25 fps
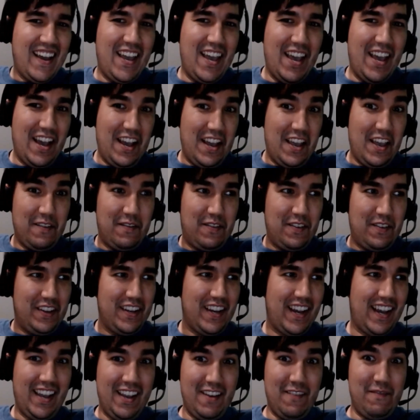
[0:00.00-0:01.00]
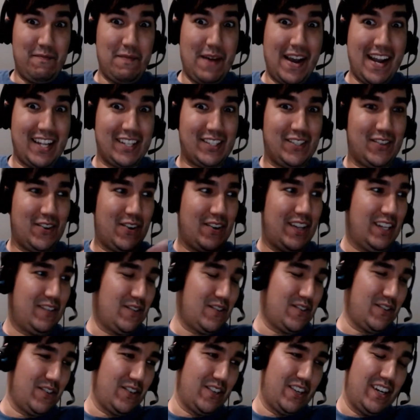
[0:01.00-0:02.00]
have Binance Coin, that's for
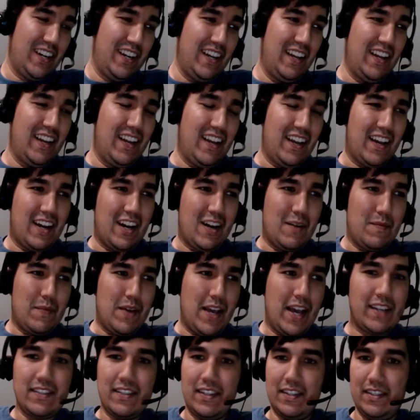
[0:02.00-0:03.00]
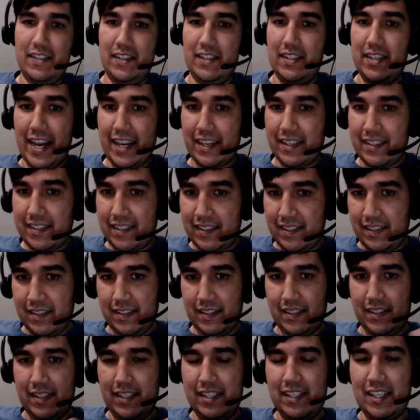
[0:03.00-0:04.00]
sure. It's a DEX. It's
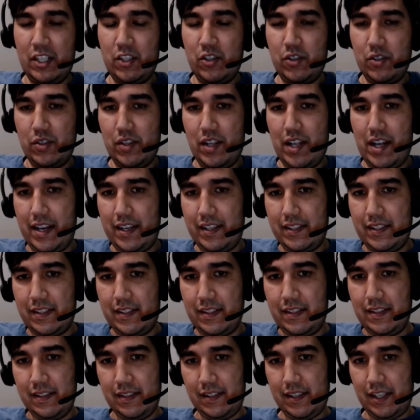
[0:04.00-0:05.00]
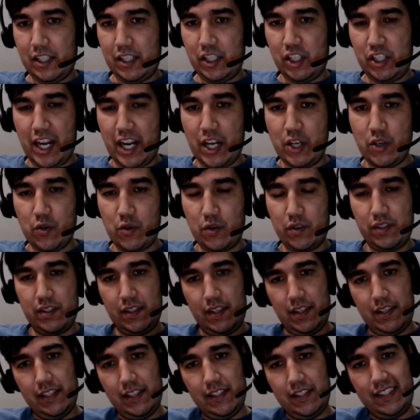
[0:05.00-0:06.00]
a decentralized exchange, or at
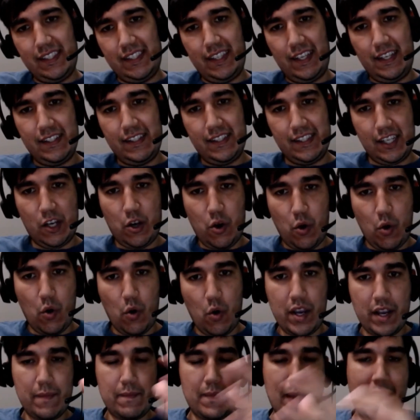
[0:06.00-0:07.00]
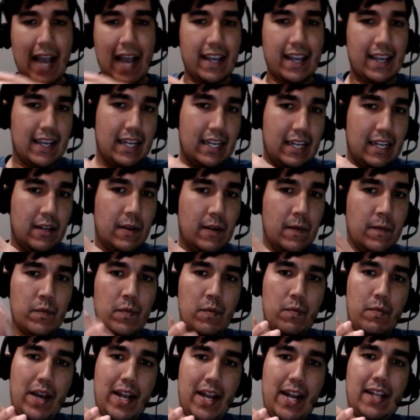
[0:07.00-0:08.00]
least it's the coin backing
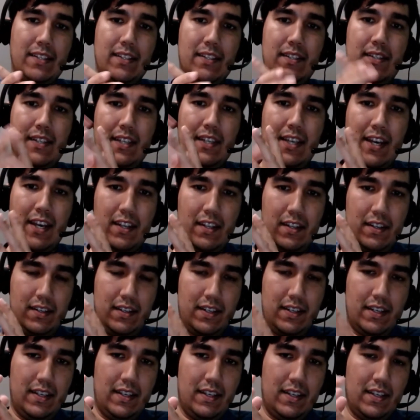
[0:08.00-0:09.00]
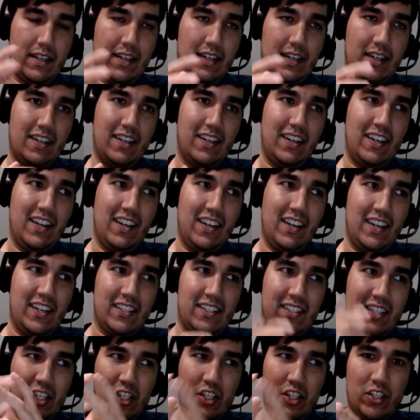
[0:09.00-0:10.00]
Binance's
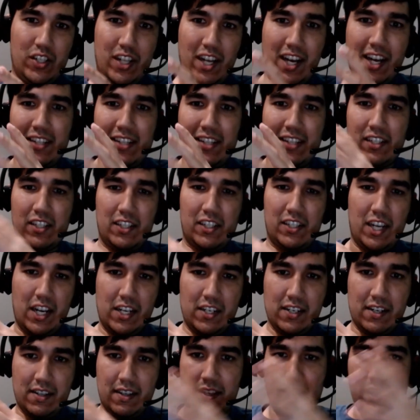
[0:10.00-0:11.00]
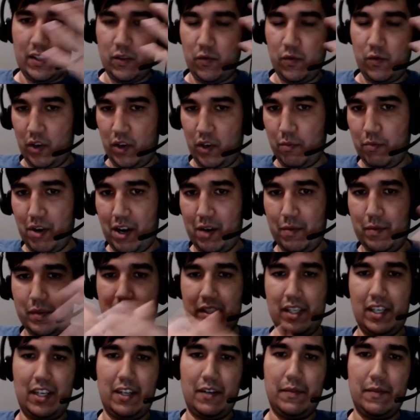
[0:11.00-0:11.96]
decentralized exchange. I think that's very promising.